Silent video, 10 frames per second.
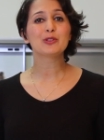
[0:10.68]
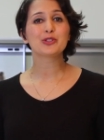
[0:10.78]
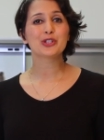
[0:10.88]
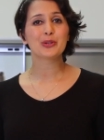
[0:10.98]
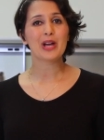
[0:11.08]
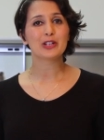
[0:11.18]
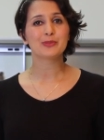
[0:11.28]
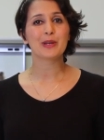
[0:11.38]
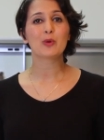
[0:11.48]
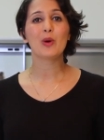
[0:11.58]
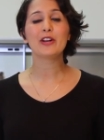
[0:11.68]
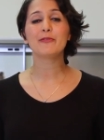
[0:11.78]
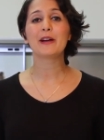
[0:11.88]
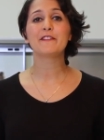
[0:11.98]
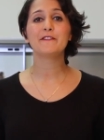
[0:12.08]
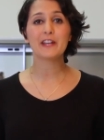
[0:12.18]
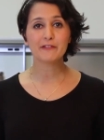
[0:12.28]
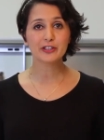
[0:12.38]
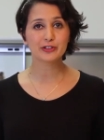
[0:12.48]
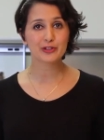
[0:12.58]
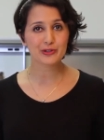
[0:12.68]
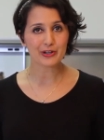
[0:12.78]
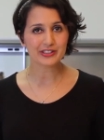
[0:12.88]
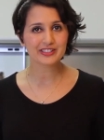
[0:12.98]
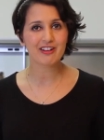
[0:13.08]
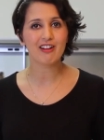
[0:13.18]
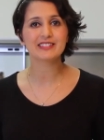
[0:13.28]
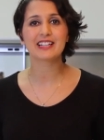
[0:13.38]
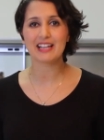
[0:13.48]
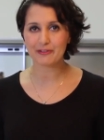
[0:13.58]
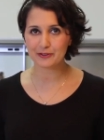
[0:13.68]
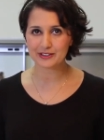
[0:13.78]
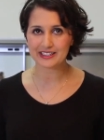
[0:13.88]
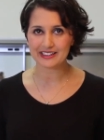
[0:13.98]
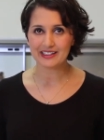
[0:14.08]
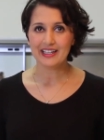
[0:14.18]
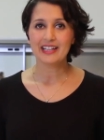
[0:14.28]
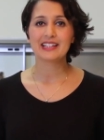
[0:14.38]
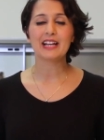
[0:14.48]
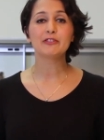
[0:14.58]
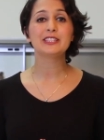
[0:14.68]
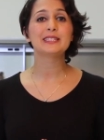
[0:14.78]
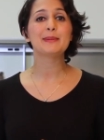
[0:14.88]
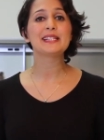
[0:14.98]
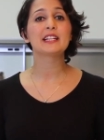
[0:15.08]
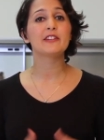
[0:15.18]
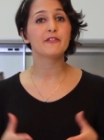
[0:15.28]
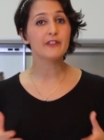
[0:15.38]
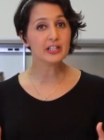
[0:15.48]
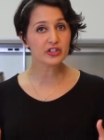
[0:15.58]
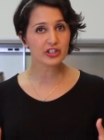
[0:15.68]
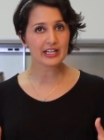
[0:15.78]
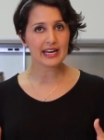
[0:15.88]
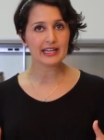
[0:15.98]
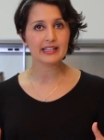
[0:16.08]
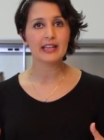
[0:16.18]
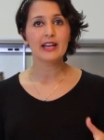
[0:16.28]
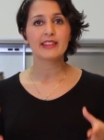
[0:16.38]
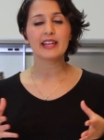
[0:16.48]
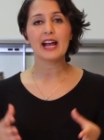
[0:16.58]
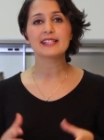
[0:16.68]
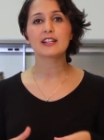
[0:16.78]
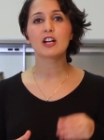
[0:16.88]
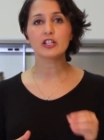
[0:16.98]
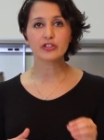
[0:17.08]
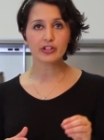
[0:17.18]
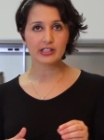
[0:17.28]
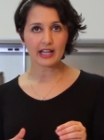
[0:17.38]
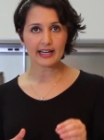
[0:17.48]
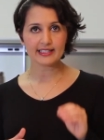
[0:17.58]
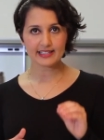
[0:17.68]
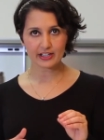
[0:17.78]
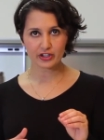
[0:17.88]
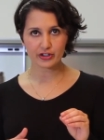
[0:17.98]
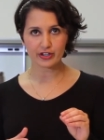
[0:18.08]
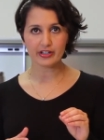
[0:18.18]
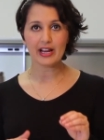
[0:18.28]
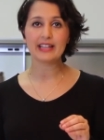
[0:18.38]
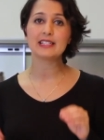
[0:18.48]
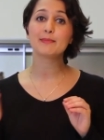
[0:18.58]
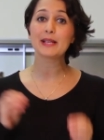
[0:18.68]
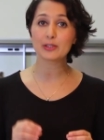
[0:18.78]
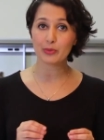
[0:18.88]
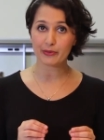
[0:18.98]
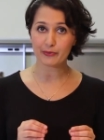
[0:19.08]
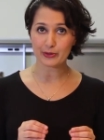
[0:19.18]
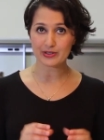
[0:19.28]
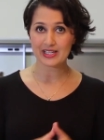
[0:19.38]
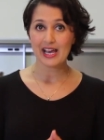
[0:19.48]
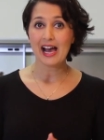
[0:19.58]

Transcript: going to show you how to make one of my favorite desserts called clafouti. Clafouti is basically a French cake that has a custard-like texture and is mixed with fruits.